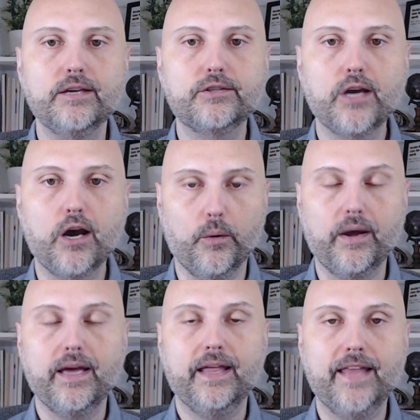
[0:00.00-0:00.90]
so
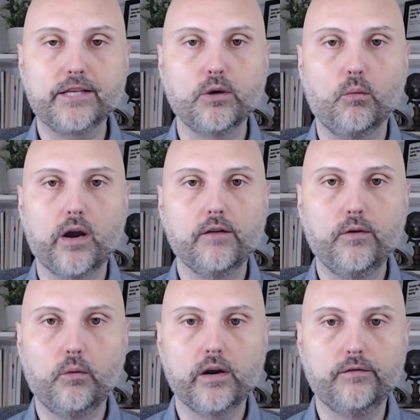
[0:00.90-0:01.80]
that's a
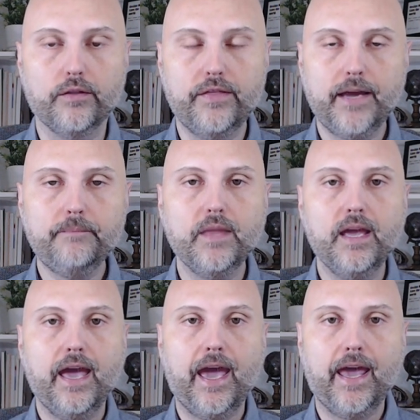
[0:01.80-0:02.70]
wonderful wonderful thing
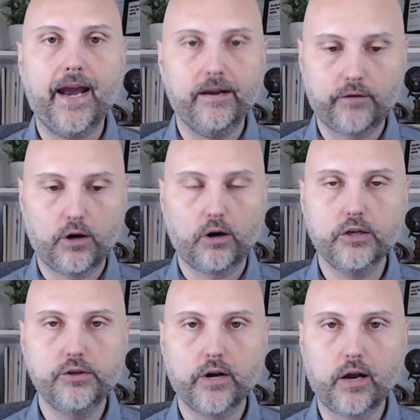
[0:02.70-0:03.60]
and i
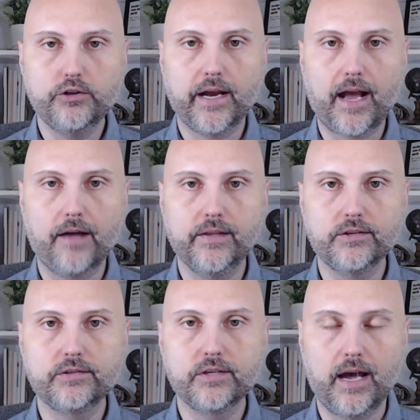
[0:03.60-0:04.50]
encourage you to go check out
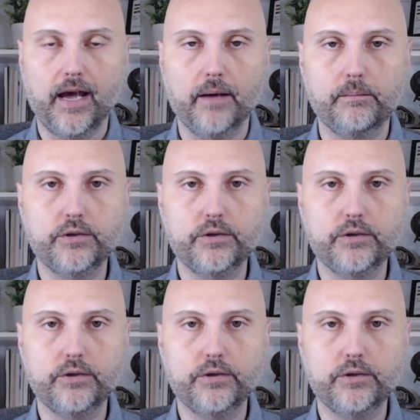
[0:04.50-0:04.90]
this uh,